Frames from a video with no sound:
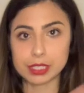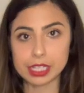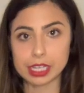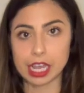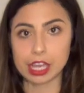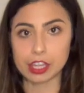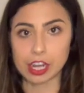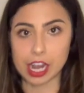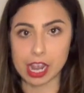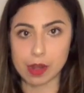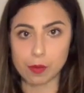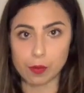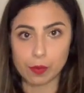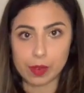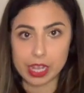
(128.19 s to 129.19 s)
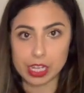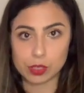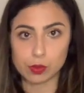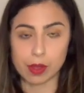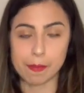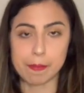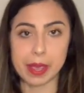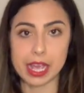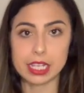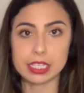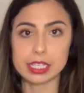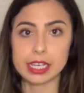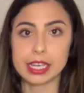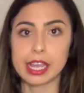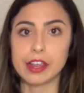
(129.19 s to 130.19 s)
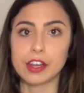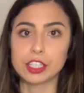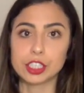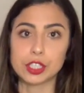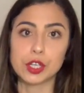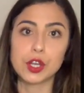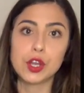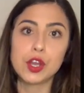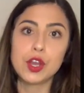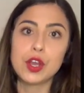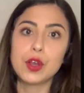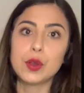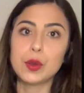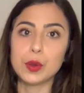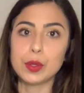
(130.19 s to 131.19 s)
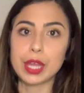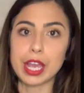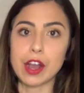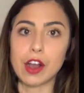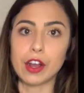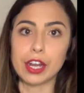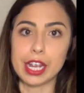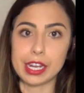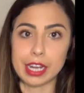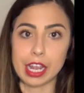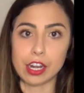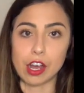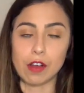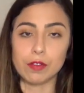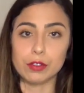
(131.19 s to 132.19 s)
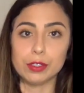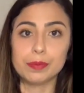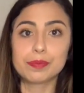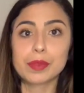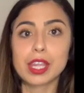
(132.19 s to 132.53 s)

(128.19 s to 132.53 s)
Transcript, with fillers: together and is what makes a character who they are in a novel.